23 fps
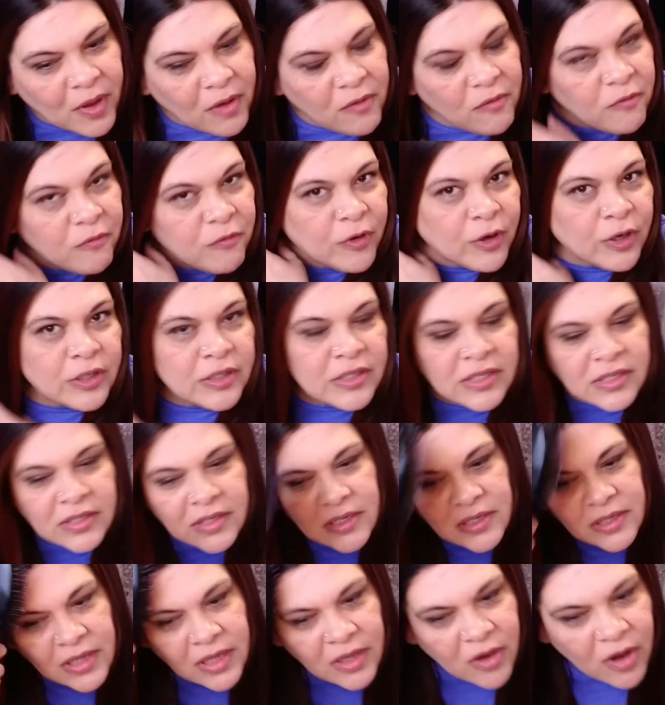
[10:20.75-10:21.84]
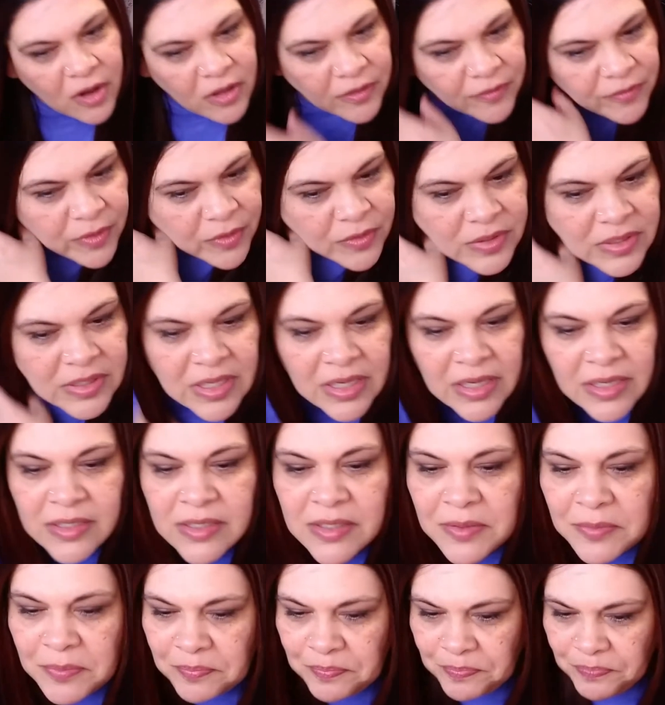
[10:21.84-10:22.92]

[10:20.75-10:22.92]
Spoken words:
versed in all of those things.